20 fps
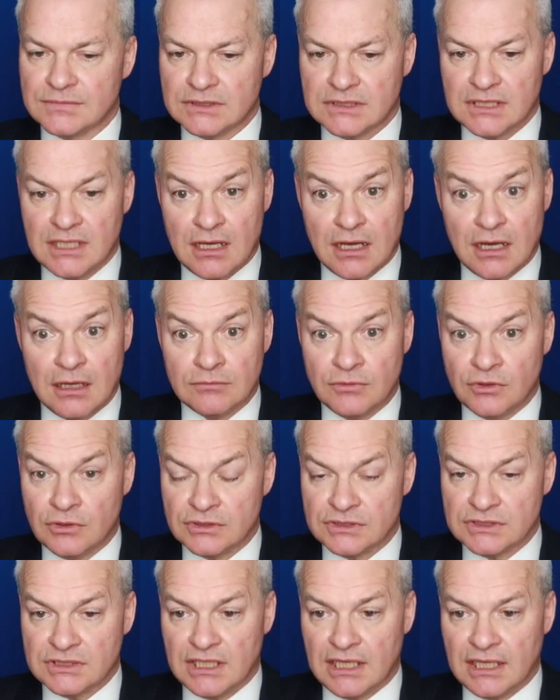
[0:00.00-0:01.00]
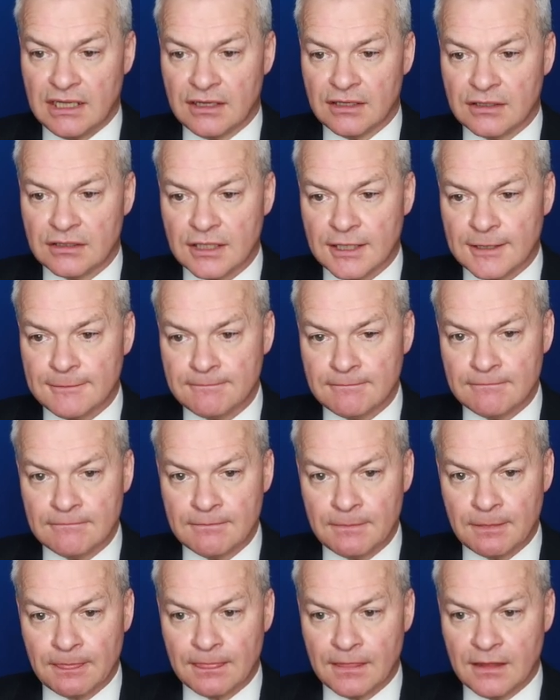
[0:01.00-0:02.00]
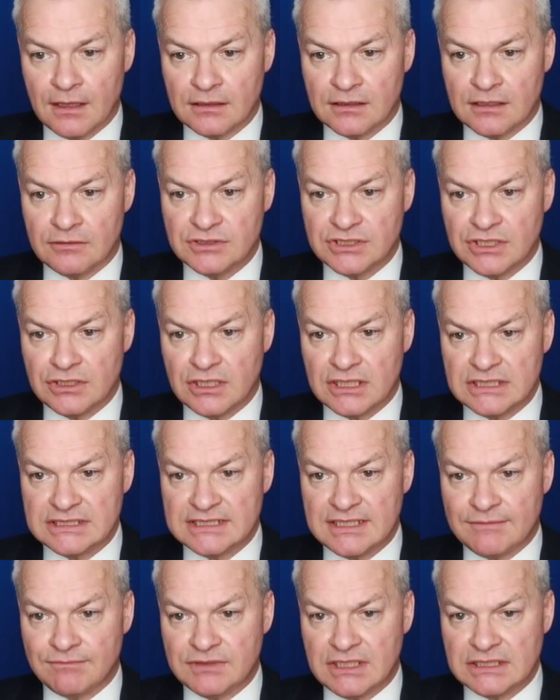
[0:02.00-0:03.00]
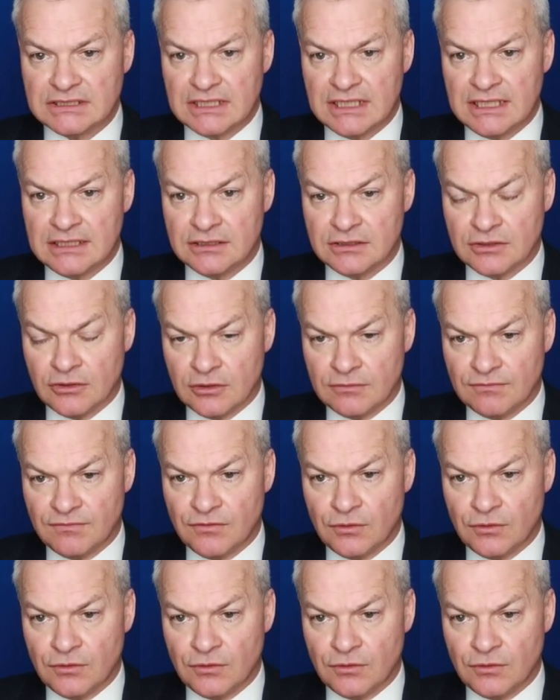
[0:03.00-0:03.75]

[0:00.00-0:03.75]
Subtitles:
T. I'm not saying anything. There is a nice seven-letter lane in column